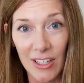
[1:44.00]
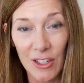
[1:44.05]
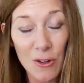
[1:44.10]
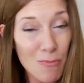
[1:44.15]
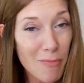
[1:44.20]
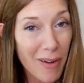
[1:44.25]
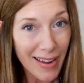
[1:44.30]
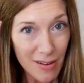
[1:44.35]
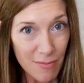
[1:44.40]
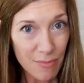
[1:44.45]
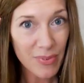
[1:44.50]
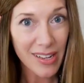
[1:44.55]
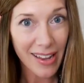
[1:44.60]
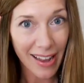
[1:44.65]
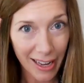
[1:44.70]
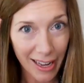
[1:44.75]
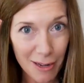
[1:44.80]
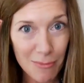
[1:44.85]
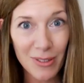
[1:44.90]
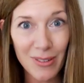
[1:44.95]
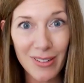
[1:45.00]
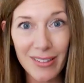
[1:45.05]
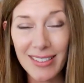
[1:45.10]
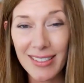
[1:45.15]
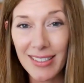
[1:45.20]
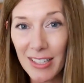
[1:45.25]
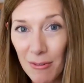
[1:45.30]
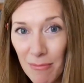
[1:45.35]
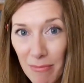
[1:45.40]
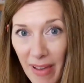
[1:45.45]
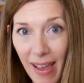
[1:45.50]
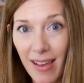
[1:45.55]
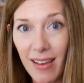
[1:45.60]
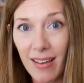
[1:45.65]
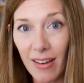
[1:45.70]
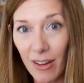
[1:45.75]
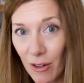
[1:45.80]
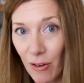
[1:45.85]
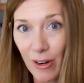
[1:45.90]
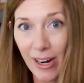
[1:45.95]
You might be able to
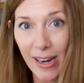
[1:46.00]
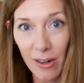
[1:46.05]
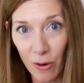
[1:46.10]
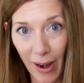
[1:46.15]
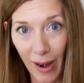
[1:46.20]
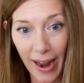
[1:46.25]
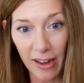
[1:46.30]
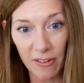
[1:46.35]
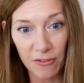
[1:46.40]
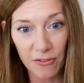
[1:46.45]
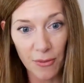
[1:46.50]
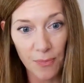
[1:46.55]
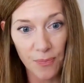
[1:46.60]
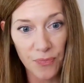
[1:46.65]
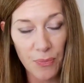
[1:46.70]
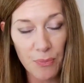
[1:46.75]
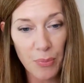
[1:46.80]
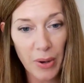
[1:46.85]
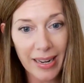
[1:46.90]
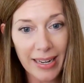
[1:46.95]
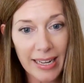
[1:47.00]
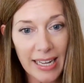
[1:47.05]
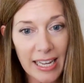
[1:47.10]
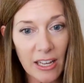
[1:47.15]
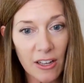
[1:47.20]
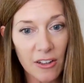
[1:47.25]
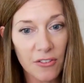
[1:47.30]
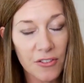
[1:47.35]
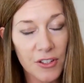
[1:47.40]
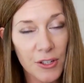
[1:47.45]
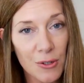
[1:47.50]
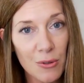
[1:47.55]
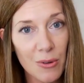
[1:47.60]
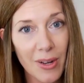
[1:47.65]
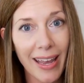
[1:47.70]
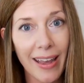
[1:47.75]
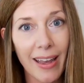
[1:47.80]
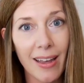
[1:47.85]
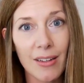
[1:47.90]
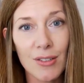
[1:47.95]
make a great graph, but if
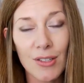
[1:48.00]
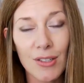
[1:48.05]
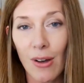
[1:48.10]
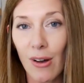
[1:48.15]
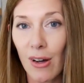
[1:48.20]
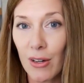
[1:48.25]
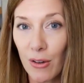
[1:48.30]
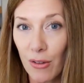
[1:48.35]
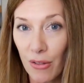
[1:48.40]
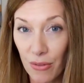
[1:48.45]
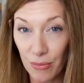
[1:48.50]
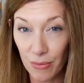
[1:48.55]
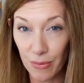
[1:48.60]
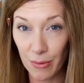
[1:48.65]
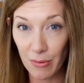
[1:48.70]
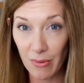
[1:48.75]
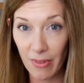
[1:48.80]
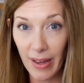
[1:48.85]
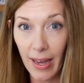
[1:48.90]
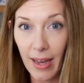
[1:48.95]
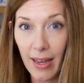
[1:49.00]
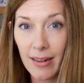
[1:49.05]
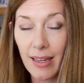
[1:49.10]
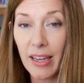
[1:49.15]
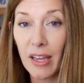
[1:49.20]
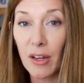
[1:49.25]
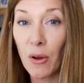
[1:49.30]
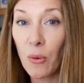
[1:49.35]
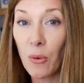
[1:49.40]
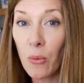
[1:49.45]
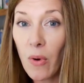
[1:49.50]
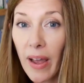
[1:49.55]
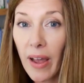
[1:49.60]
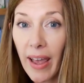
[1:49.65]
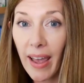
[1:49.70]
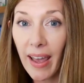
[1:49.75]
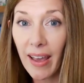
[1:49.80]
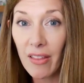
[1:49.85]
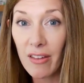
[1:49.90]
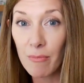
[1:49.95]
you can't talk through that in a
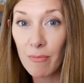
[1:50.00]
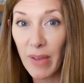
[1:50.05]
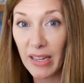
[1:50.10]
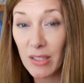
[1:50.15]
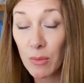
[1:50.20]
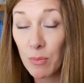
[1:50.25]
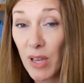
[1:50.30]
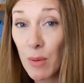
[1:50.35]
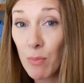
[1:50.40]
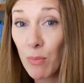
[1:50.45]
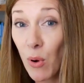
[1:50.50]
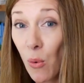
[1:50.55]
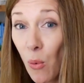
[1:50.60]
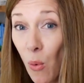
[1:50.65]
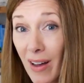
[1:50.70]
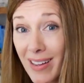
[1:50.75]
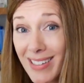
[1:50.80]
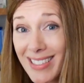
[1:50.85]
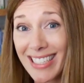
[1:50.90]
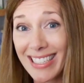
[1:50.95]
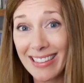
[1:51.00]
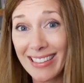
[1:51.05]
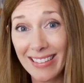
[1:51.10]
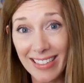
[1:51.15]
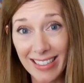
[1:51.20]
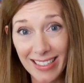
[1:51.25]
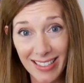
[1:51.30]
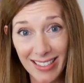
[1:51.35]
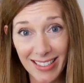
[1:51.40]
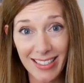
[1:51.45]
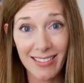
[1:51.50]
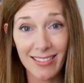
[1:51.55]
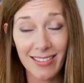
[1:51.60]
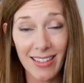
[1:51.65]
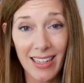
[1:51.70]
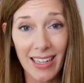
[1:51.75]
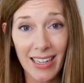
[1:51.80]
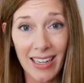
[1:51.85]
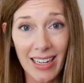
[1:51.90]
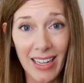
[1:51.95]
way that makes people want to
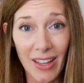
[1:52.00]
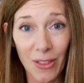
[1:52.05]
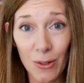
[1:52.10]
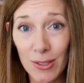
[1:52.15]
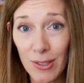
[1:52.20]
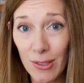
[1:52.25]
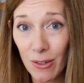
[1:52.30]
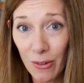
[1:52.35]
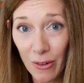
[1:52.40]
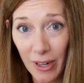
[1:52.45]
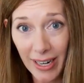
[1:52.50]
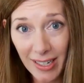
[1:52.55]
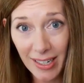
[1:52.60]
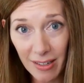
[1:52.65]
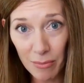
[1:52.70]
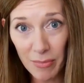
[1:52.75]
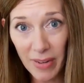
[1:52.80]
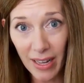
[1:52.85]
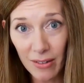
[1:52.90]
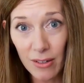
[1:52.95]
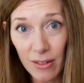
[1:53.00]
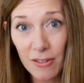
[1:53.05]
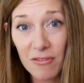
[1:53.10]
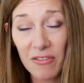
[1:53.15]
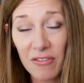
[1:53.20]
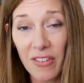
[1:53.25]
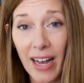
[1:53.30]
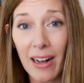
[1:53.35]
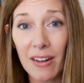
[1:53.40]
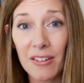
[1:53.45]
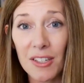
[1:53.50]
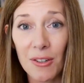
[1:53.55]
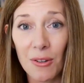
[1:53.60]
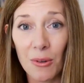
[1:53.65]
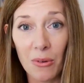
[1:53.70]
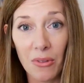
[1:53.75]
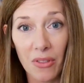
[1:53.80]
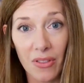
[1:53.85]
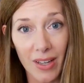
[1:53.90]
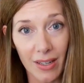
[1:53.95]
listen, there's a great amount of
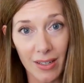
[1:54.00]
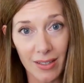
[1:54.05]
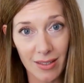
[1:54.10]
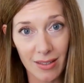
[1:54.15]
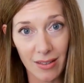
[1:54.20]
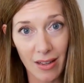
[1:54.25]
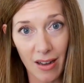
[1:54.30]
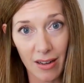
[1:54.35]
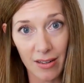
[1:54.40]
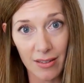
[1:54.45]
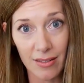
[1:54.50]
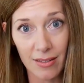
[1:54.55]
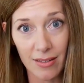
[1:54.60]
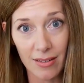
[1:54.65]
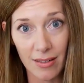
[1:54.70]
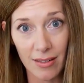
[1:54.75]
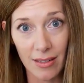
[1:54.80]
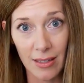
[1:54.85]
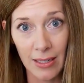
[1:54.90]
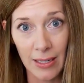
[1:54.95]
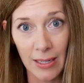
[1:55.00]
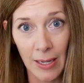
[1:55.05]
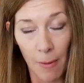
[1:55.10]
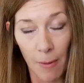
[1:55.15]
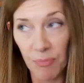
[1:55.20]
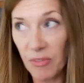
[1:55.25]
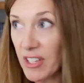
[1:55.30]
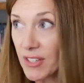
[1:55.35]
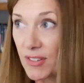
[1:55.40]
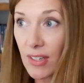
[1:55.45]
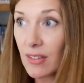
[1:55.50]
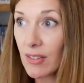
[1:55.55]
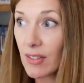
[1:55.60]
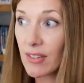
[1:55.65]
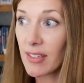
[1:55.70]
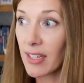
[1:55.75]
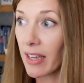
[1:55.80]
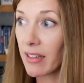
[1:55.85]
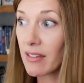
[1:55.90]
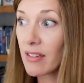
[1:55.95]
value that gets lost. And this
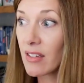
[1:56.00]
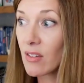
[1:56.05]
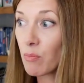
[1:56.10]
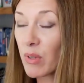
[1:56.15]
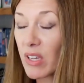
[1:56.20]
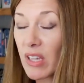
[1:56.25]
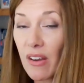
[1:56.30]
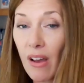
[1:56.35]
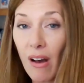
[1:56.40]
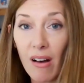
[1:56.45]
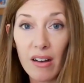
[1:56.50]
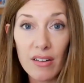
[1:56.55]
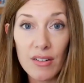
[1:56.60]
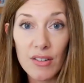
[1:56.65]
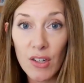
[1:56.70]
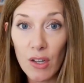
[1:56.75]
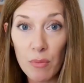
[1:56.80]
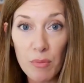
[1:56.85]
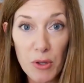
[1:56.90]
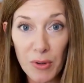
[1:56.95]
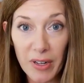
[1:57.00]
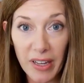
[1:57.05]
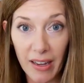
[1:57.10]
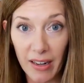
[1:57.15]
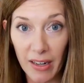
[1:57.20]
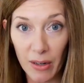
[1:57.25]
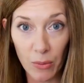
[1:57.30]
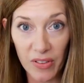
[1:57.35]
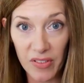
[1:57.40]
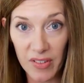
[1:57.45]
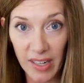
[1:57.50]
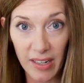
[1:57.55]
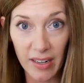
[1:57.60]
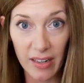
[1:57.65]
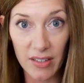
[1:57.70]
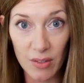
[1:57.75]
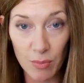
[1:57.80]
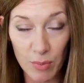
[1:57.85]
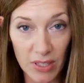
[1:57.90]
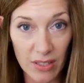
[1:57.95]
extends beyond communicating with
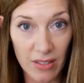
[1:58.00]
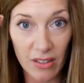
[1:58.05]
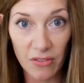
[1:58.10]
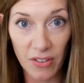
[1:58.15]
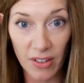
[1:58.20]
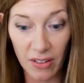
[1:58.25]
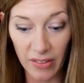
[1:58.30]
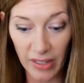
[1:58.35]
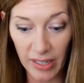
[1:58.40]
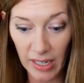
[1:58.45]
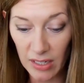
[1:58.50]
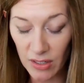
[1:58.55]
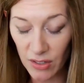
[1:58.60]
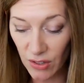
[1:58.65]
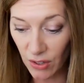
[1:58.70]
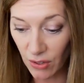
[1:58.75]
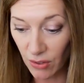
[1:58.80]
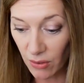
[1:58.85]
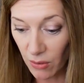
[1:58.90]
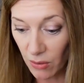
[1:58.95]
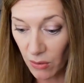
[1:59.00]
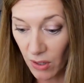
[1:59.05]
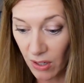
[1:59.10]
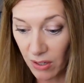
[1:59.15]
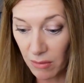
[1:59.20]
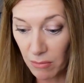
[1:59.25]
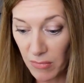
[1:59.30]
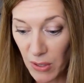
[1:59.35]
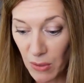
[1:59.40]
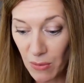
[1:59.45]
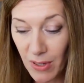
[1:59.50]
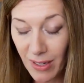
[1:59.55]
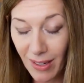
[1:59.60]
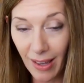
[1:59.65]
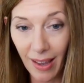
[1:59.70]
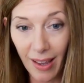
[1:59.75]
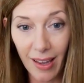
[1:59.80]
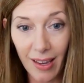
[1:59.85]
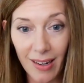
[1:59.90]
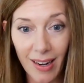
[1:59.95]
data specifically to
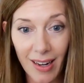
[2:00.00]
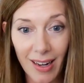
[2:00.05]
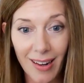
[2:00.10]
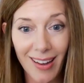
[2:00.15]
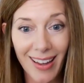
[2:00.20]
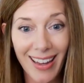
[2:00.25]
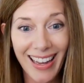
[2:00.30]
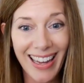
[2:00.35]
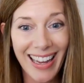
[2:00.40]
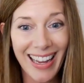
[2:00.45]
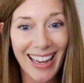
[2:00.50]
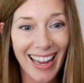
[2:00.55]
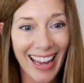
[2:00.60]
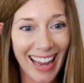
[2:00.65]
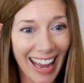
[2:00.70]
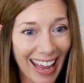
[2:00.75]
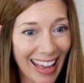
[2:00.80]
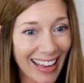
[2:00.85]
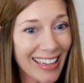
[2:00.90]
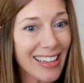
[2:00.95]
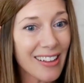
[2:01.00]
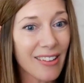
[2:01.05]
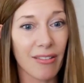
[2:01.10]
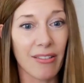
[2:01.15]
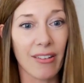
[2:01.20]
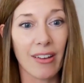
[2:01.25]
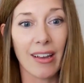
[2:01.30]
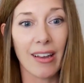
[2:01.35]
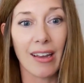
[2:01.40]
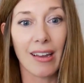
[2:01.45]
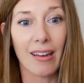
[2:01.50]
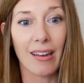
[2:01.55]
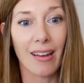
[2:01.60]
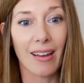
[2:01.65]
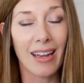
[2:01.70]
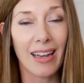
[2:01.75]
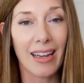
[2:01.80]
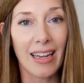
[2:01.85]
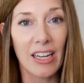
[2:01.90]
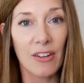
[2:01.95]
communicating anything
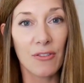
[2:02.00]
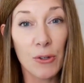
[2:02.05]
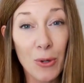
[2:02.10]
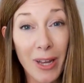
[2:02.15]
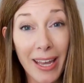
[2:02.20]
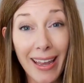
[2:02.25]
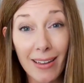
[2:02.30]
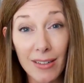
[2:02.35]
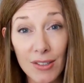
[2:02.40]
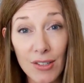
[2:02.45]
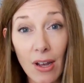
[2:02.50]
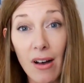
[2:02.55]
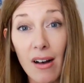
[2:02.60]
if you can't